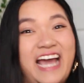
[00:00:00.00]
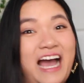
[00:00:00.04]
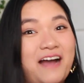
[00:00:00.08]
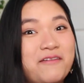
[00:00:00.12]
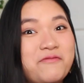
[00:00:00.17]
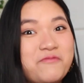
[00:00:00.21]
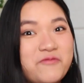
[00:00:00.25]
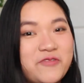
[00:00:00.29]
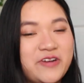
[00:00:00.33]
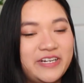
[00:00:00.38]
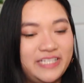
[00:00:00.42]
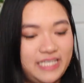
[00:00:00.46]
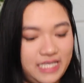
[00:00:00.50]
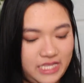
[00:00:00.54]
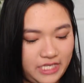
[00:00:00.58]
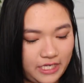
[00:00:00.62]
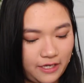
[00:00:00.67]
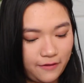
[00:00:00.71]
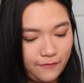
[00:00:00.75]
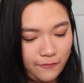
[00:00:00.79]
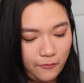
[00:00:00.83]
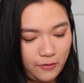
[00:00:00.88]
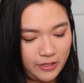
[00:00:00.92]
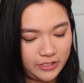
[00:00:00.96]
I'm really
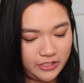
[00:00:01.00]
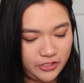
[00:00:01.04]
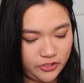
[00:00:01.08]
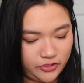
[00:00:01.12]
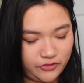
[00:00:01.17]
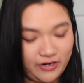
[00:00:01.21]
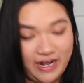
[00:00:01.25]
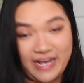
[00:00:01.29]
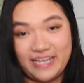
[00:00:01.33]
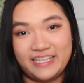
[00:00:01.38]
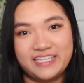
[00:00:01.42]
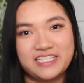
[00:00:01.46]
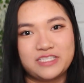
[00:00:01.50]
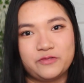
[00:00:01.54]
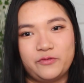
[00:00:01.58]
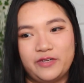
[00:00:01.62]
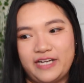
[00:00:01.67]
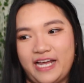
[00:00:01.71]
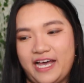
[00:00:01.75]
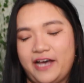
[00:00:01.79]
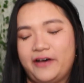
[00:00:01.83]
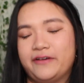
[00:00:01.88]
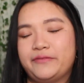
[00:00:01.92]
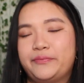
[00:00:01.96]
looking forward to try this
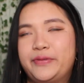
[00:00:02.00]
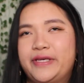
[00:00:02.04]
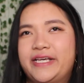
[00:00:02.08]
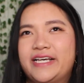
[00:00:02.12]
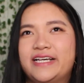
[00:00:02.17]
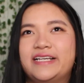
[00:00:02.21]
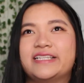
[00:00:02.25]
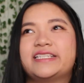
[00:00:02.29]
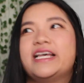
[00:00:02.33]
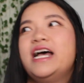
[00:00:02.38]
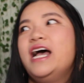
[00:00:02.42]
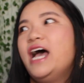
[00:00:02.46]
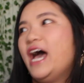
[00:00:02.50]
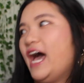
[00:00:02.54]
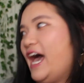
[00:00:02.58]
one out because